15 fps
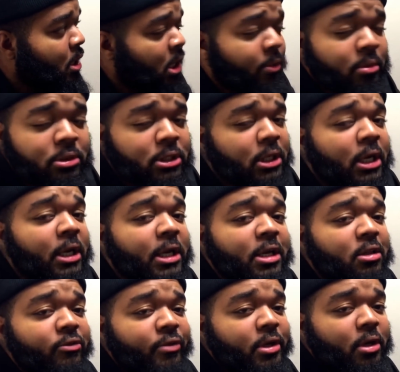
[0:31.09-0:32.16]
And it was a clean
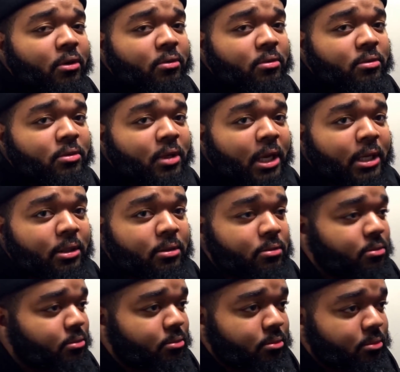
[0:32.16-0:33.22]
3-0. Like,
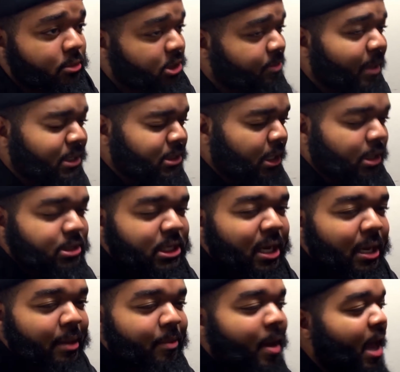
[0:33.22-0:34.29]
this is my second
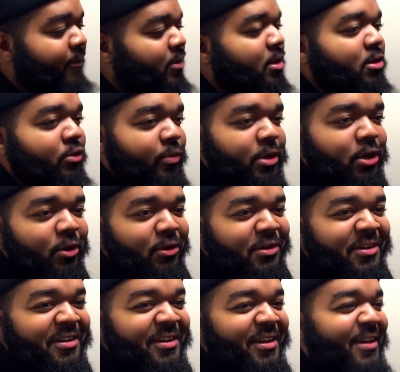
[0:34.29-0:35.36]
time it was having a
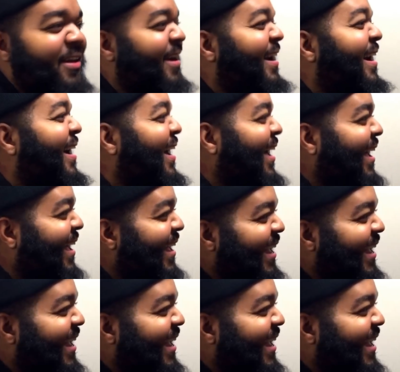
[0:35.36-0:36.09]
3-0. it was a 4